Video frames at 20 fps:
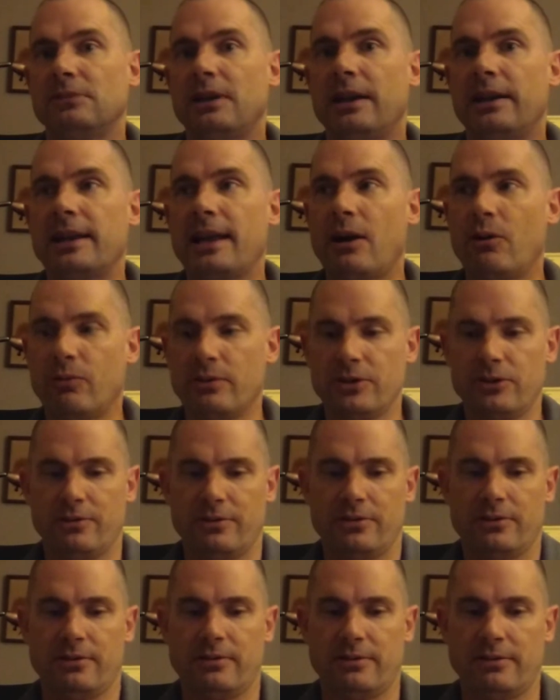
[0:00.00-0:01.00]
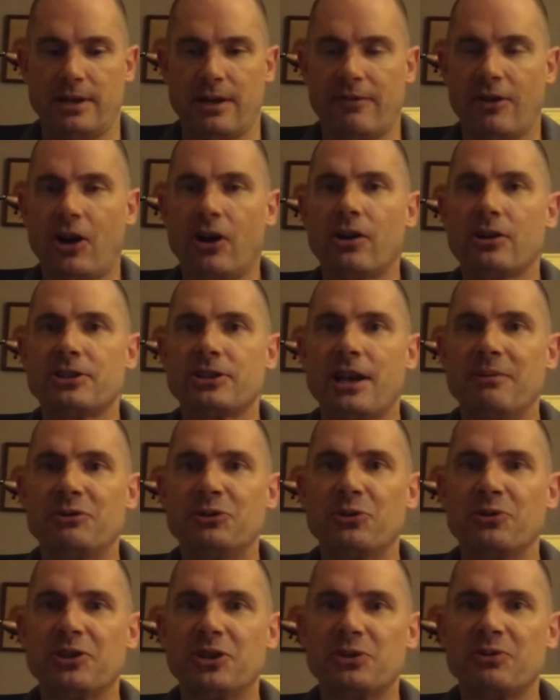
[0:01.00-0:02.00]
Now, you have a hard time
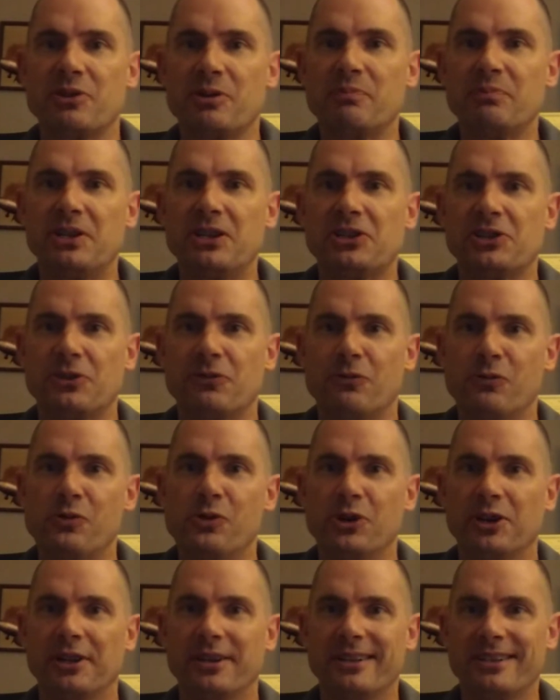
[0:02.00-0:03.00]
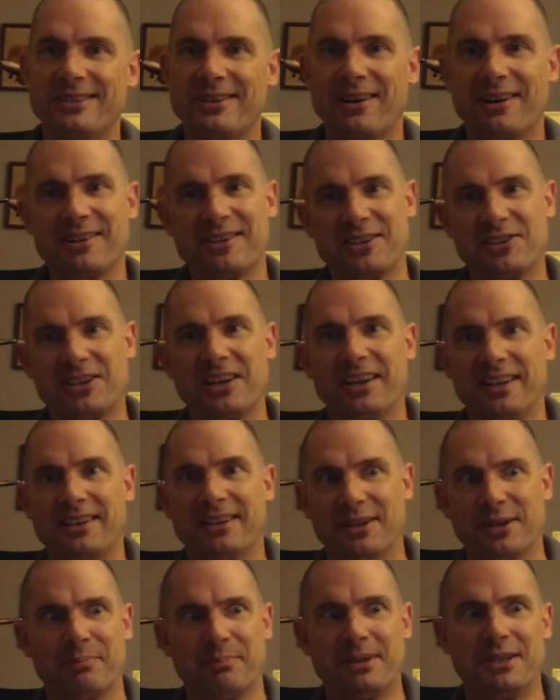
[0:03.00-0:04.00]
doing this with a piece of wood. It's hard to
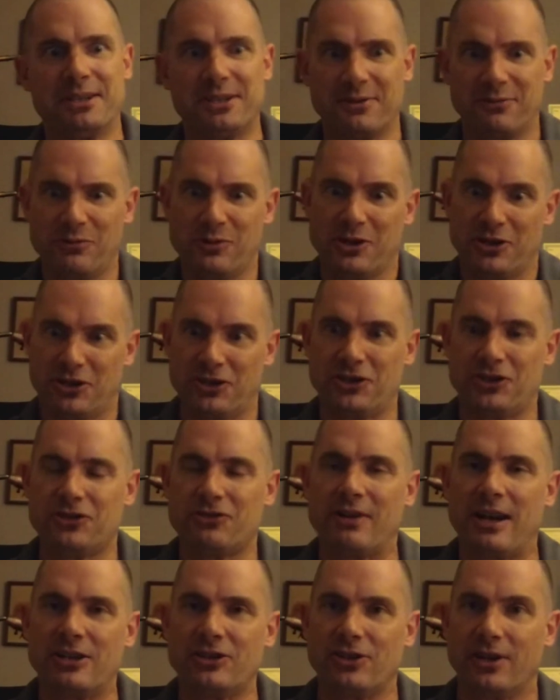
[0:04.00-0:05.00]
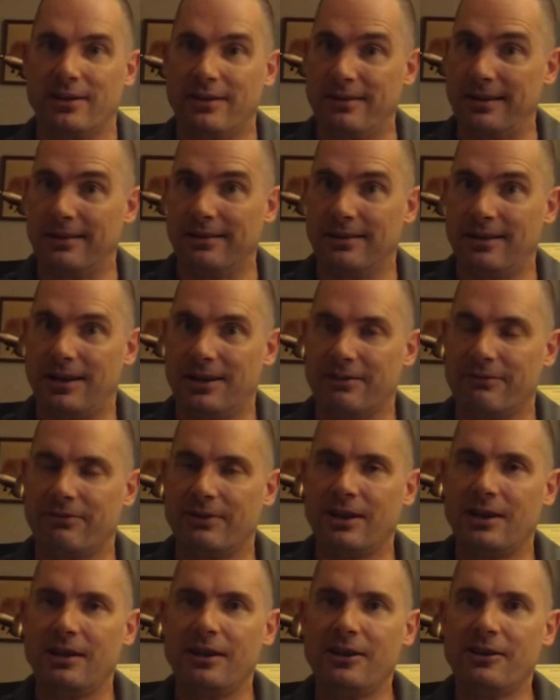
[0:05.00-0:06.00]
tighten a piece of wood, to stretch it. You need a lot of
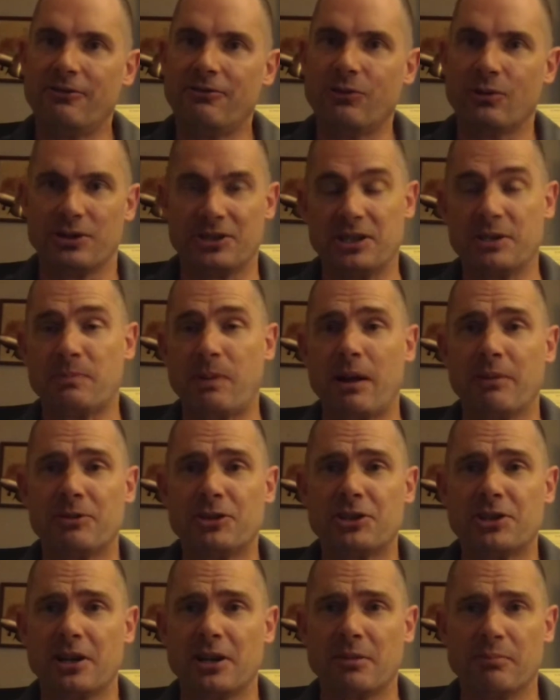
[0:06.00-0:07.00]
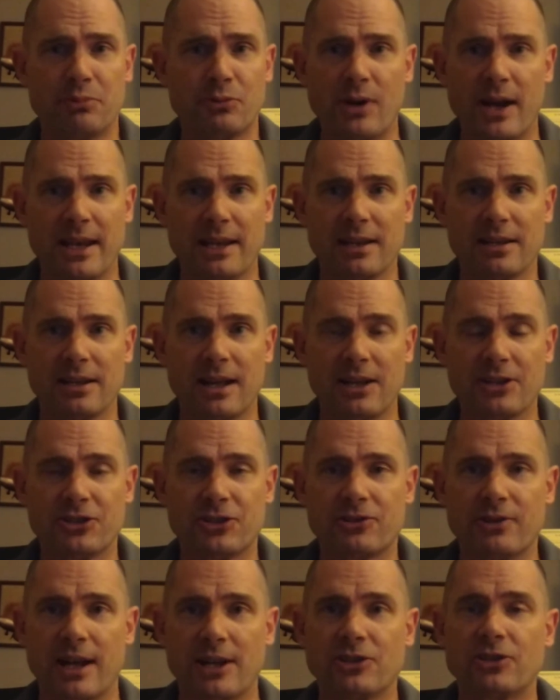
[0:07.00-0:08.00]
force. It's probably just going to break and not
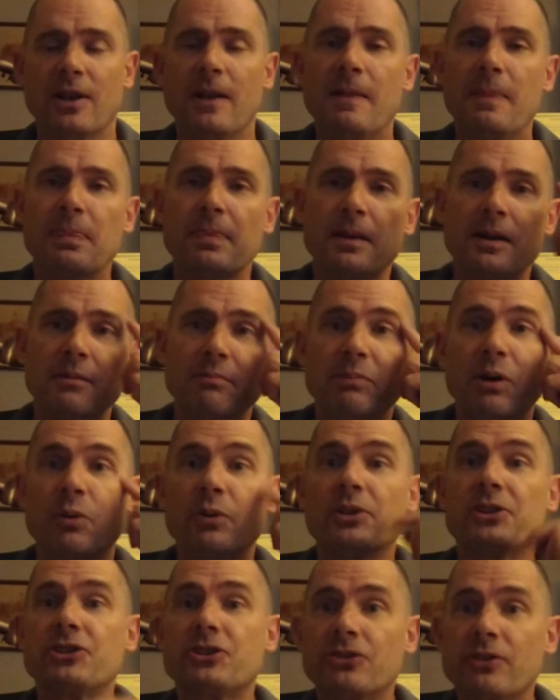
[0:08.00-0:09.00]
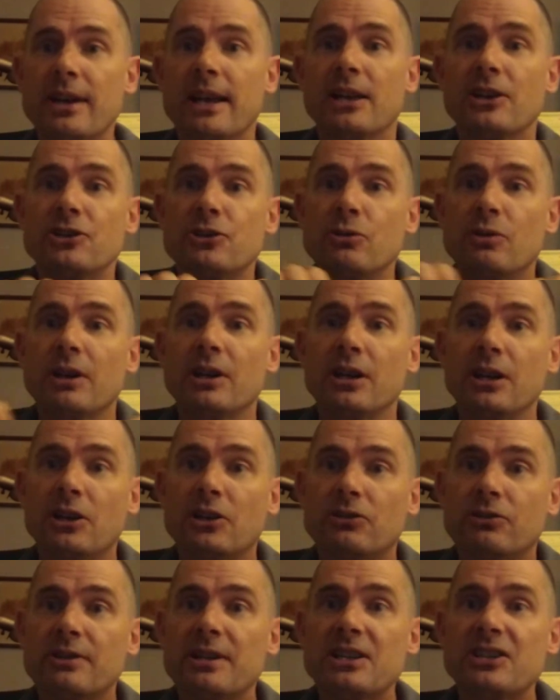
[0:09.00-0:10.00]
stretch. But with strings, you can
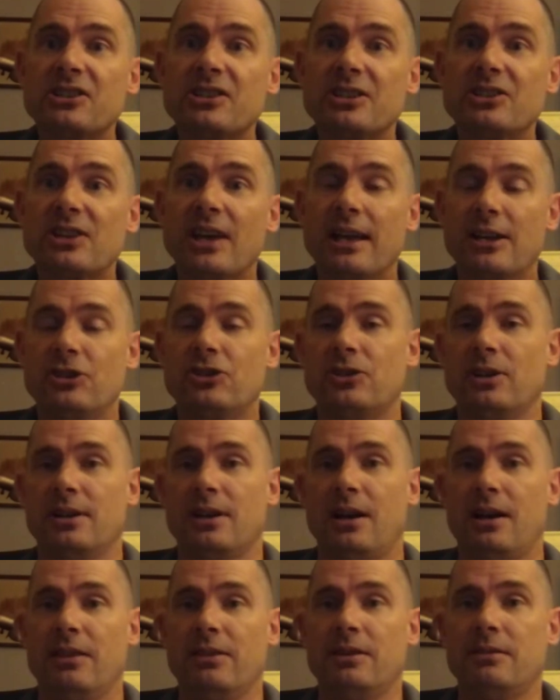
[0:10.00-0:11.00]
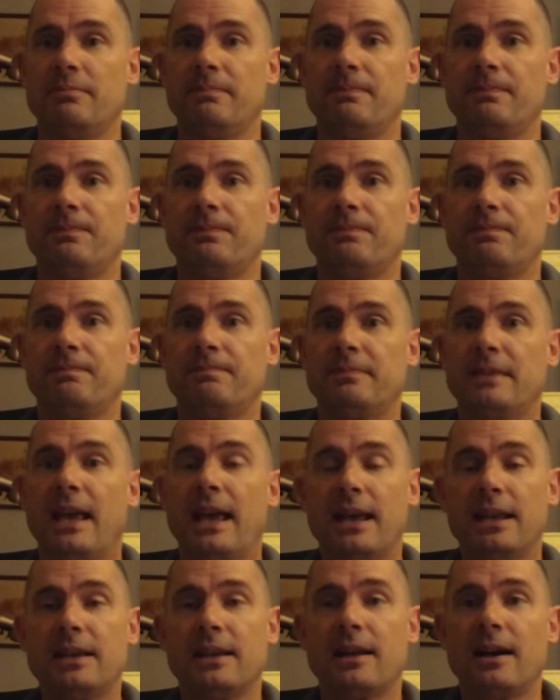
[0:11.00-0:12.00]
increase the tension on them
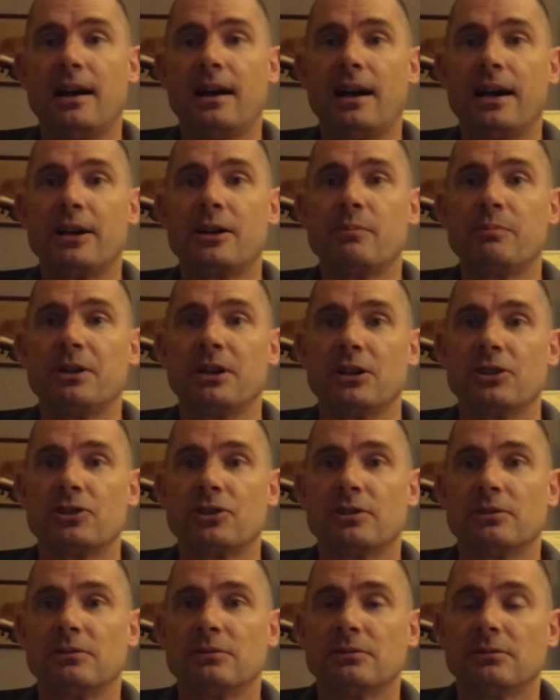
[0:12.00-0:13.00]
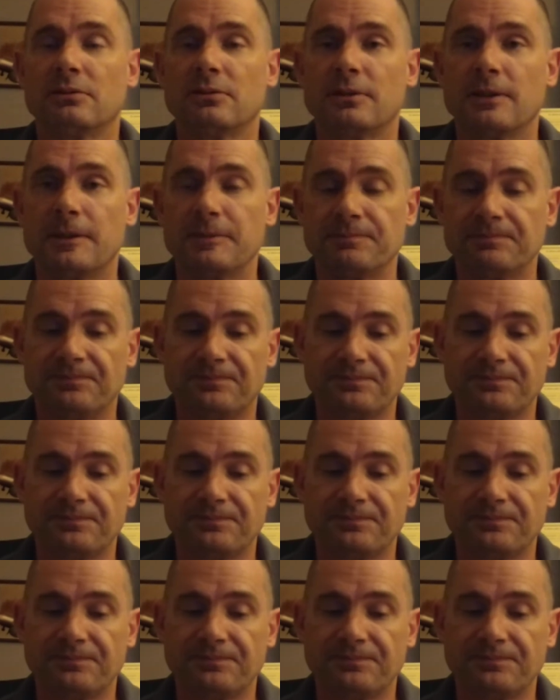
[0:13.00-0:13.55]
and get a higher pitch. Right?